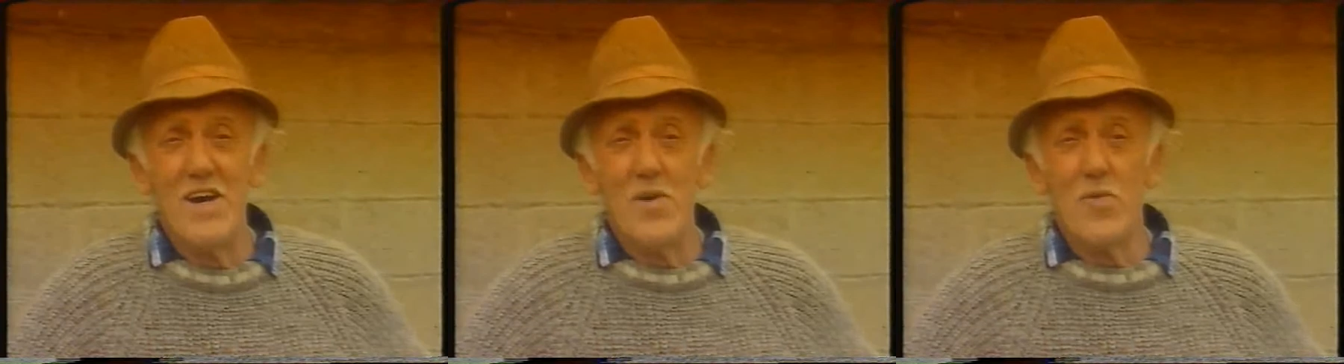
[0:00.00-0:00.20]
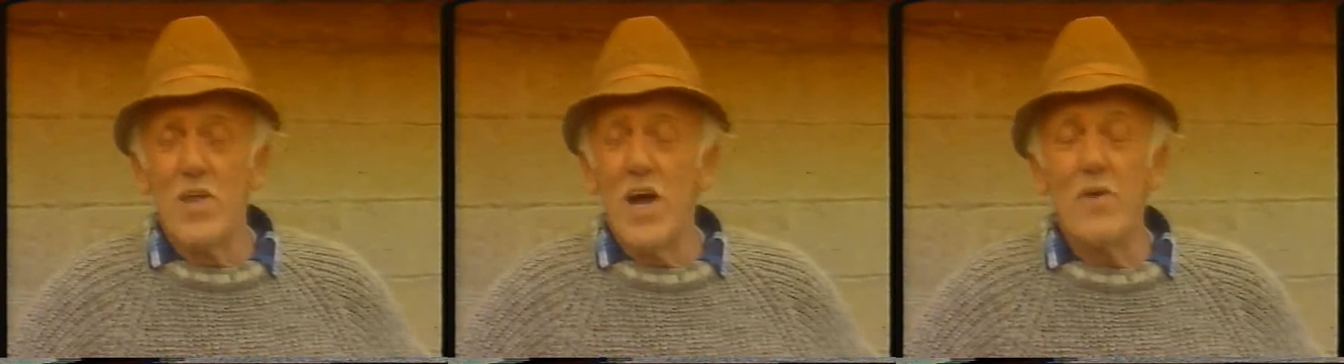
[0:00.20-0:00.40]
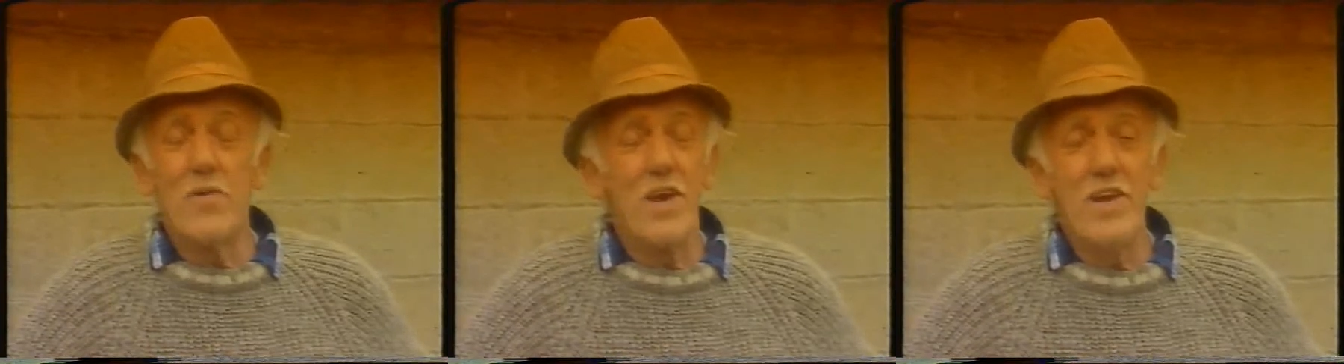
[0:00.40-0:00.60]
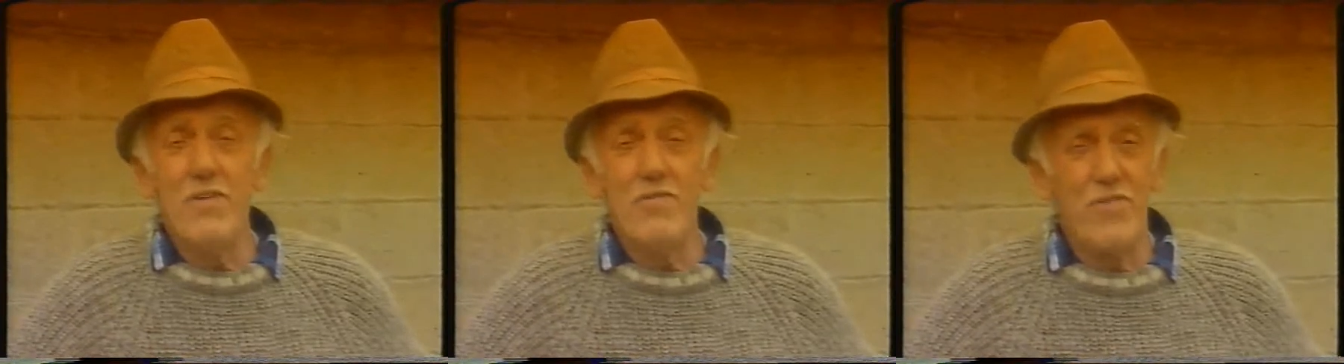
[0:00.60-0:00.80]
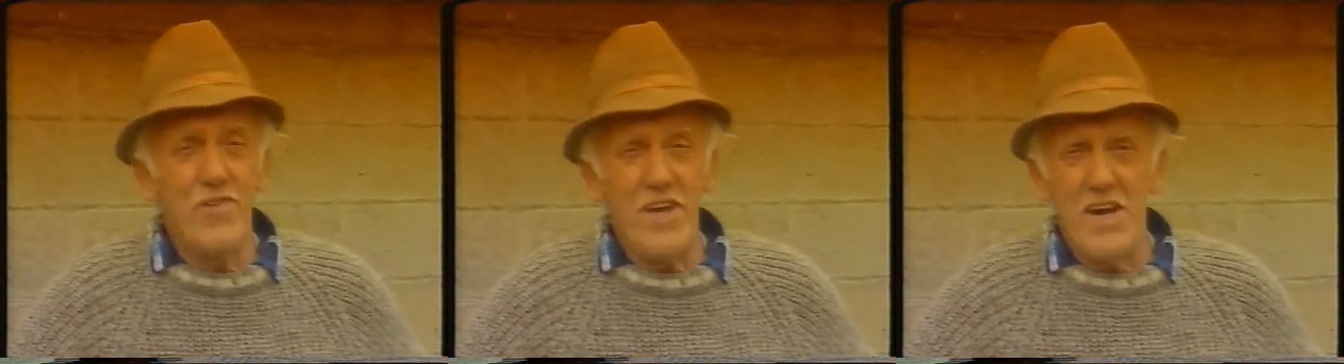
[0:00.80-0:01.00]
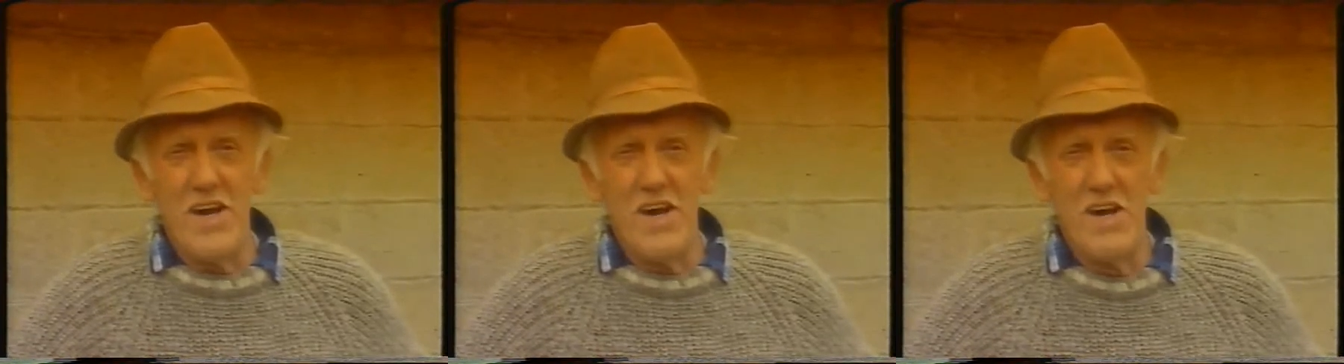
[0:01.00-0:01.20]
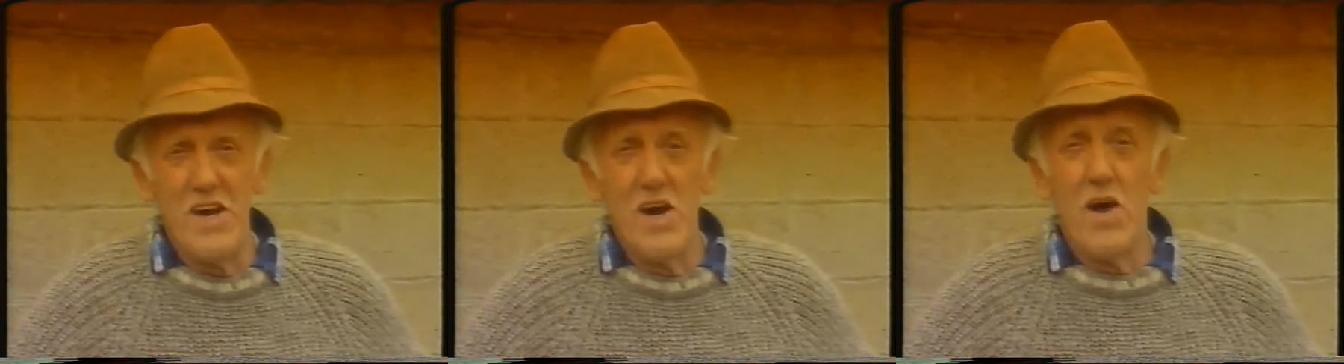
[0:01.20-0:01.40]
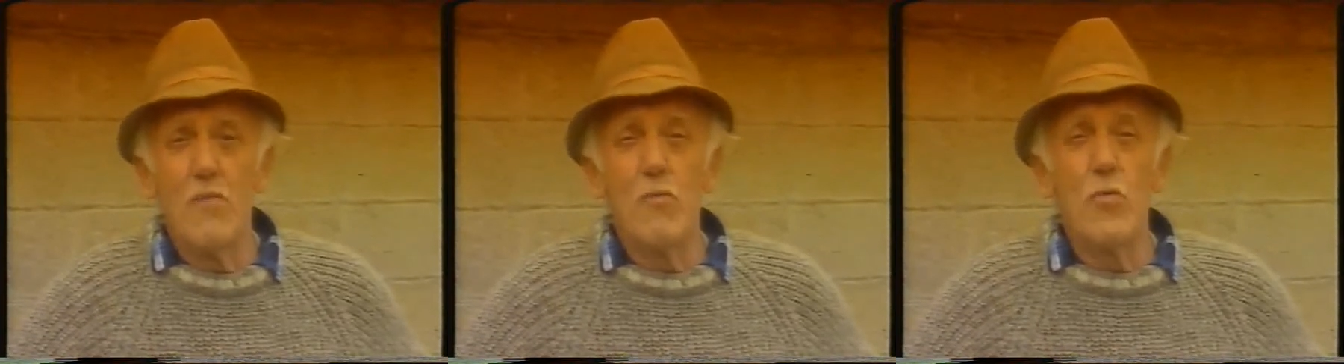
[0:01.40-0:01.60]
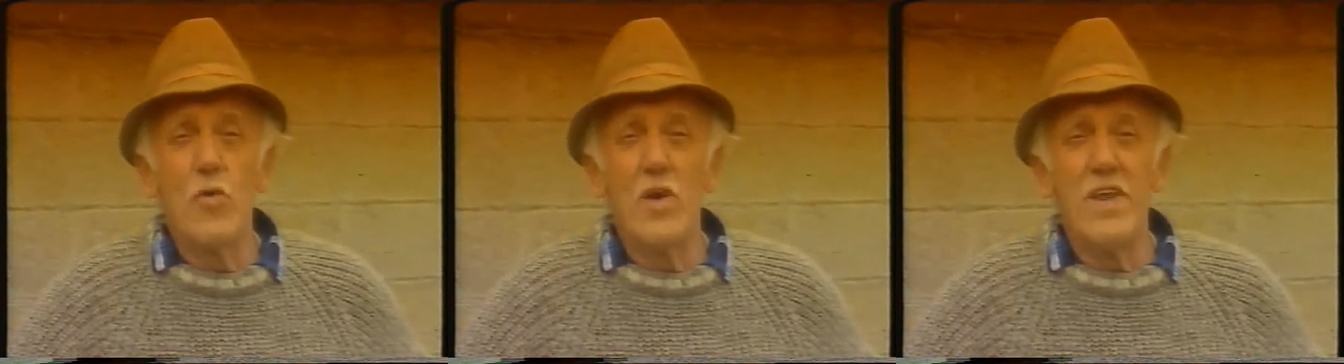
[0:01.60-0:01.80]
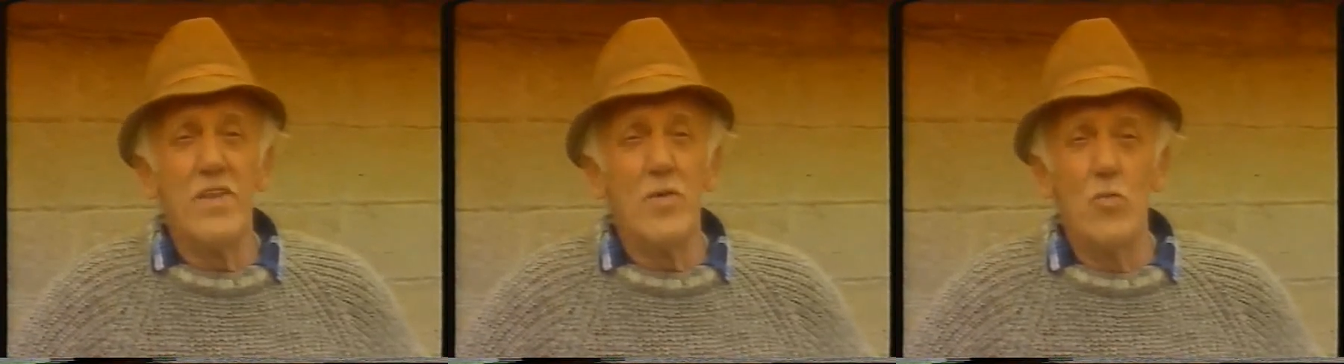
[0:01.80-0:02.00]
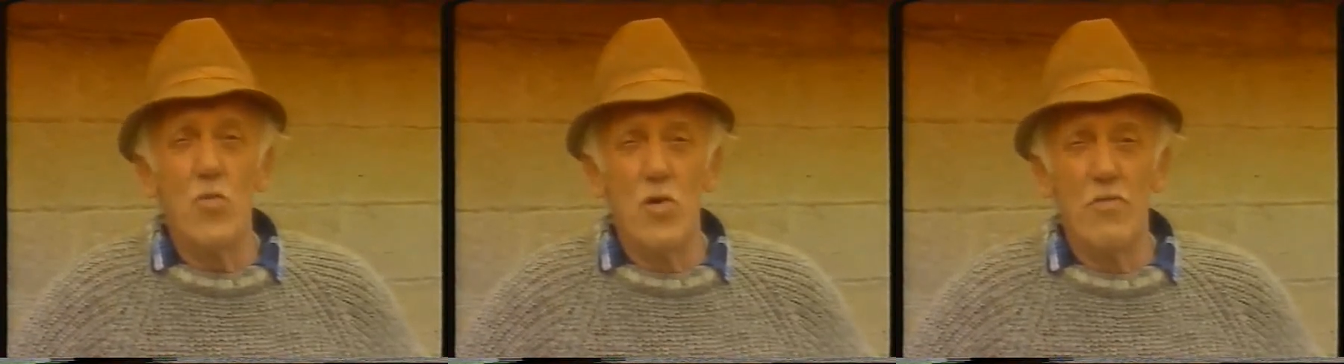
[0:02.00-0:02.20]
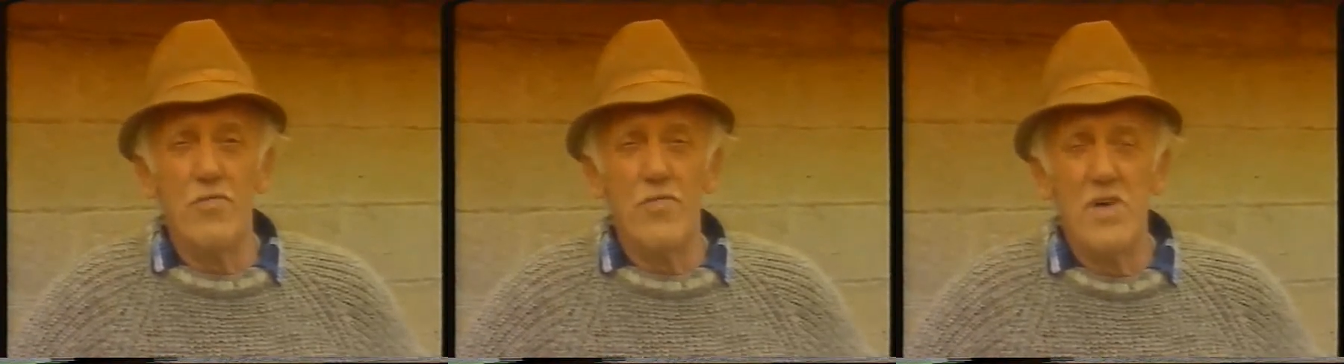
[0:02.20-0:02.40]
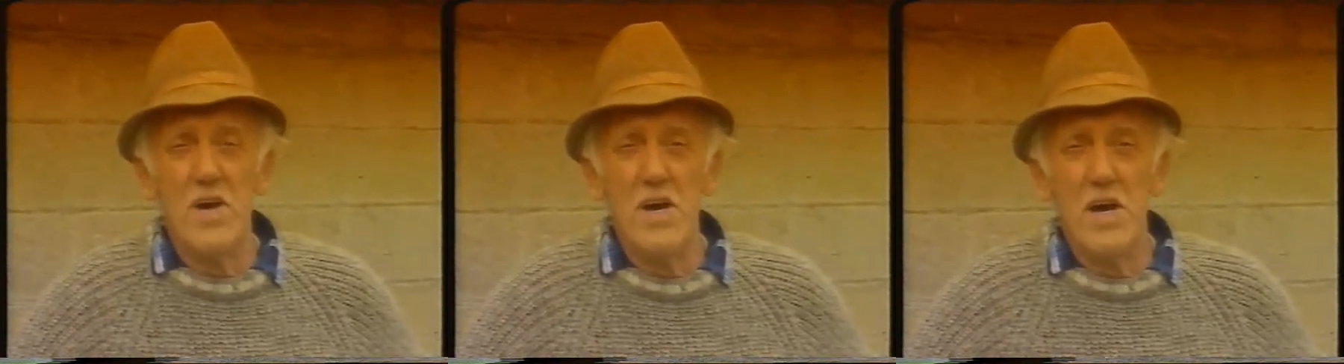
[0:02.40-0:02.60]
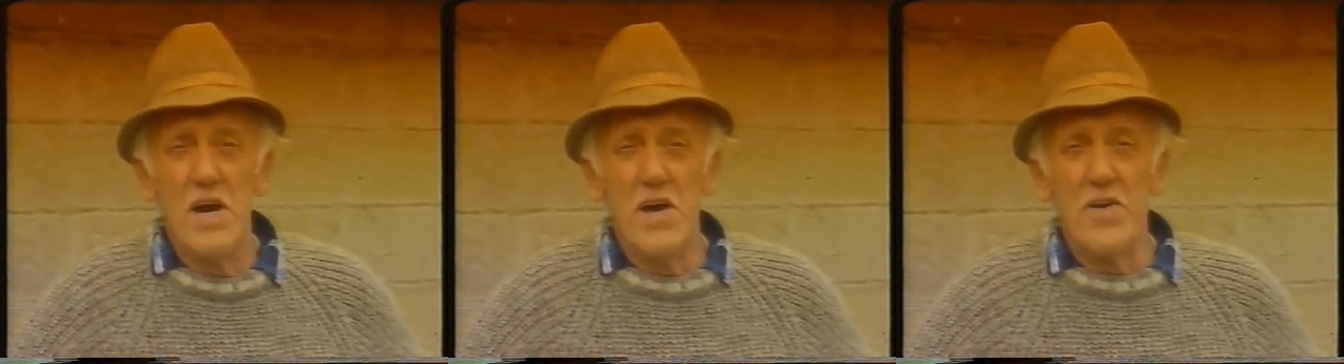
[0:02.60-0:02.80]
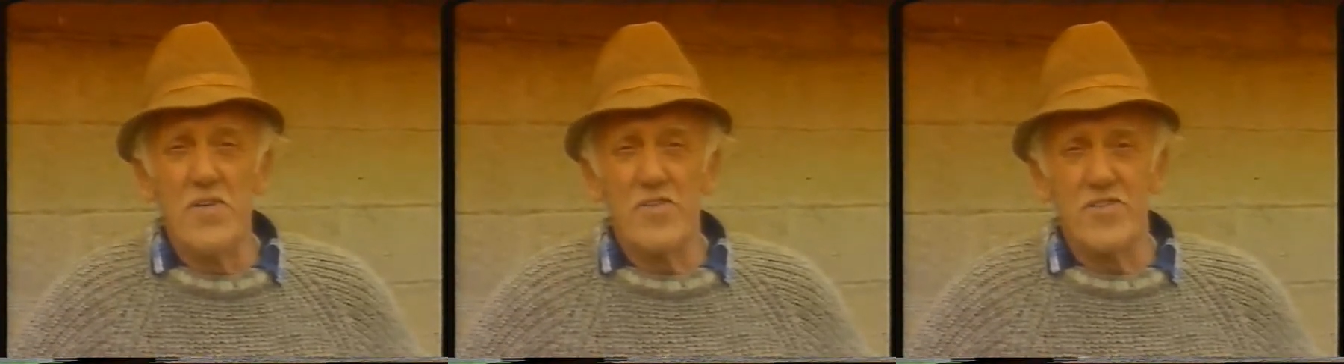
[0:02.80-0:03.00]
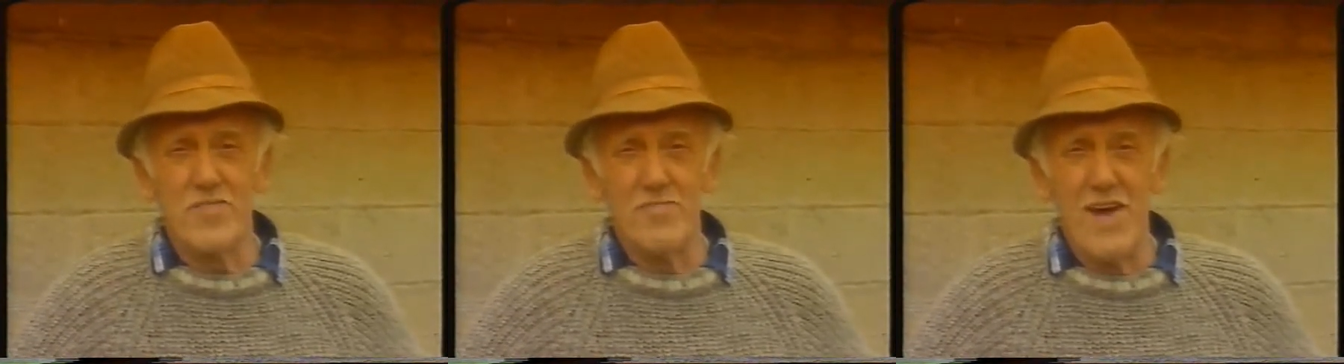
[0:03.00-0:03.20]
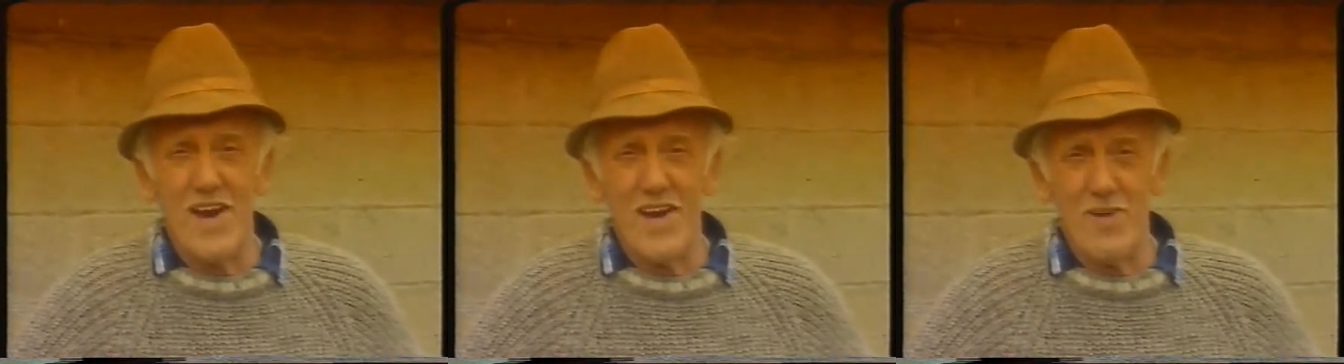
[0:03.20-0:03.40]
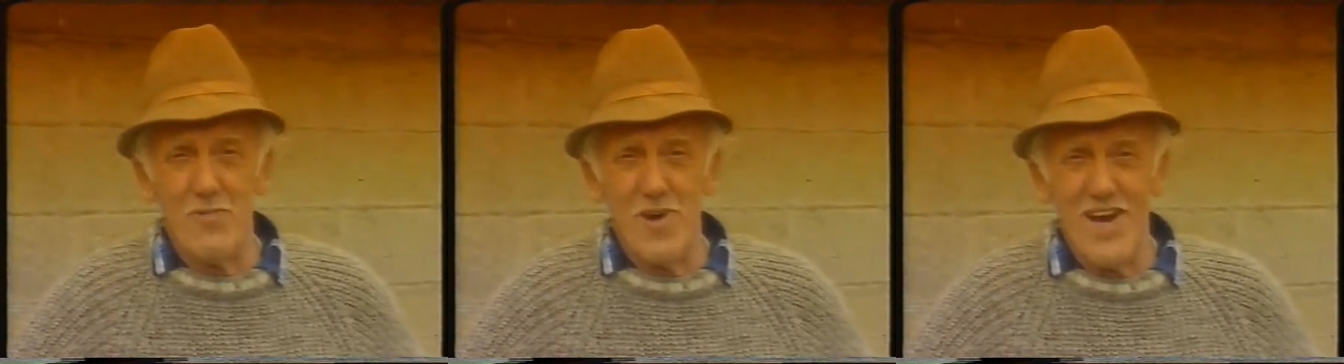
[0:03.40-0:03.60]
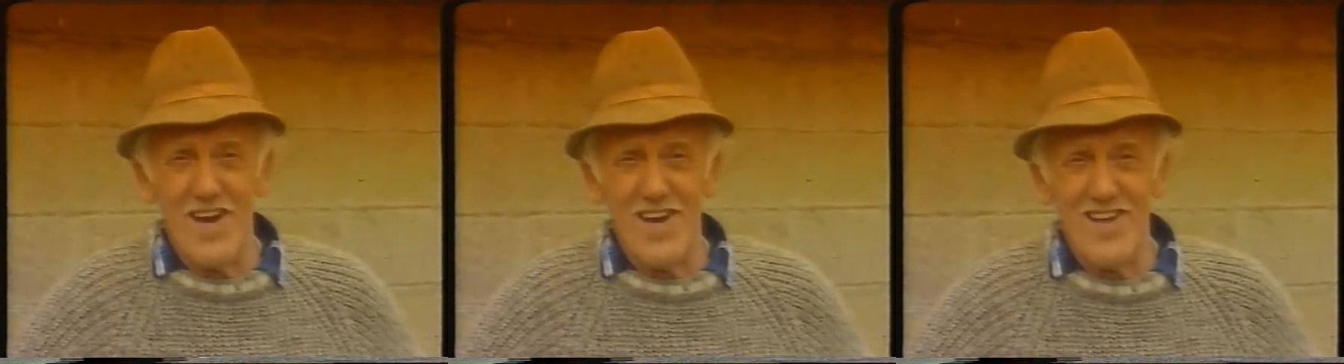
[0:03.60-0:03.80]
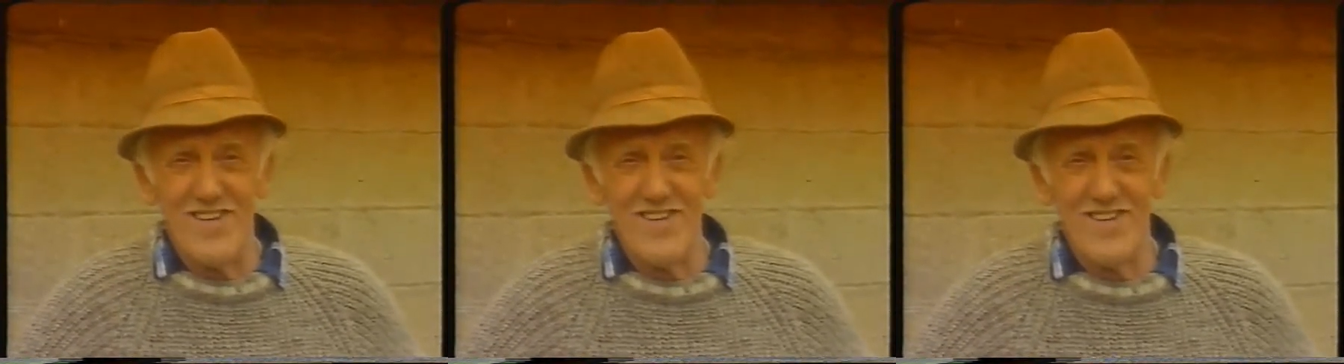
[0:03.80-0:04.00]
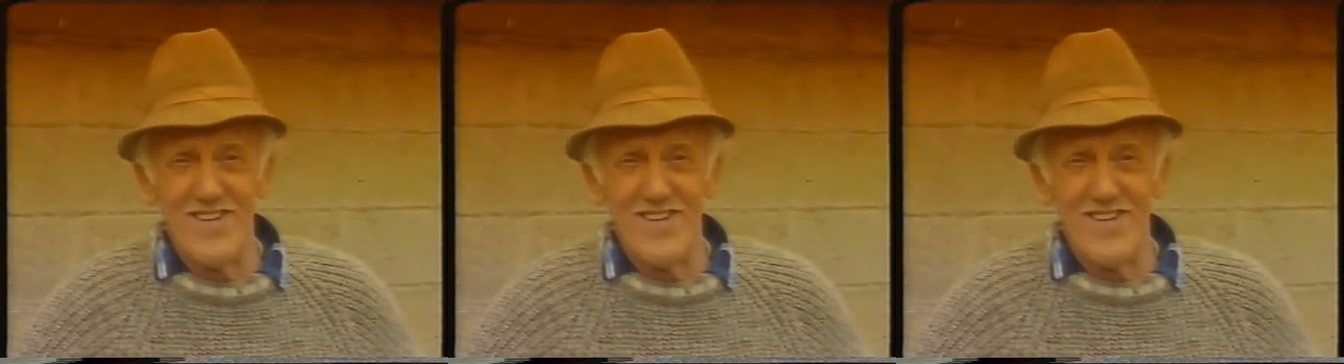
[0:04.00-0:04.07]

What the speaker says: without any fear of Willy the Wolf and his smelly wellies.